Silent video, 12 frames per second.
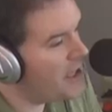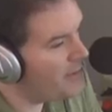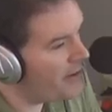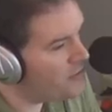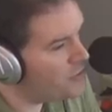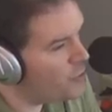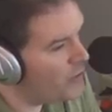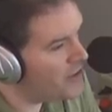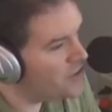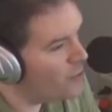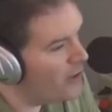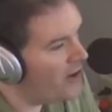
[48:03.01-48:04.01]
came out in
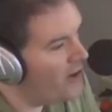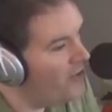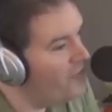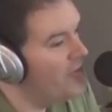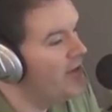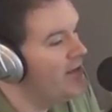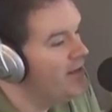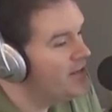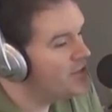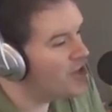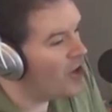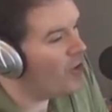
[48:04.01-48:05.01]
2012.
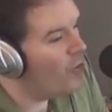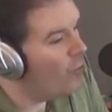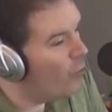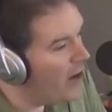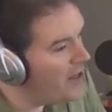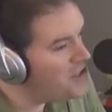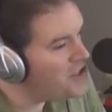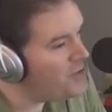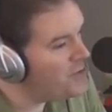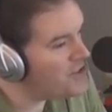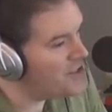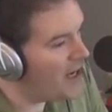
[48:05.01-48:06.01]
So when she
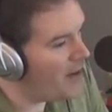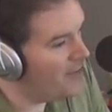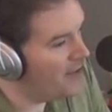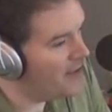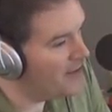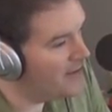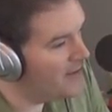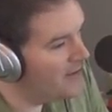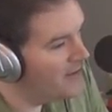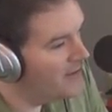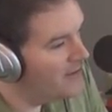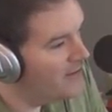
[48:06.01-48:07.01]
was
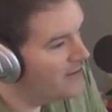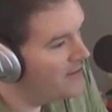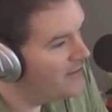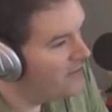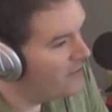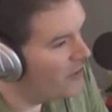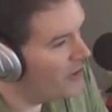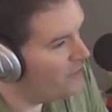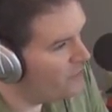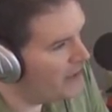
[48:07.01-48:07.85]
nominated, uh,